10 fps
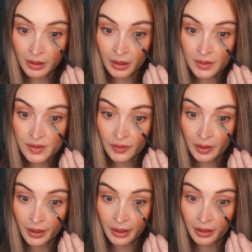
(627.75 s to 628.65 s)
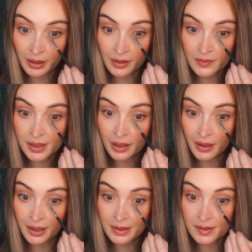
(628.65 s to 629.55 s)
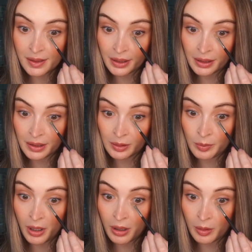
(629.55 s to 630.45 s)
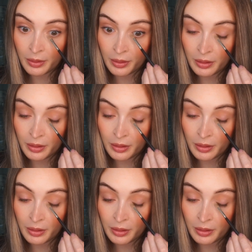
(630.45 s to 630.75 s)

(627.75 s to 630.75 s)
I just feel like it gives the eye just like a little pop.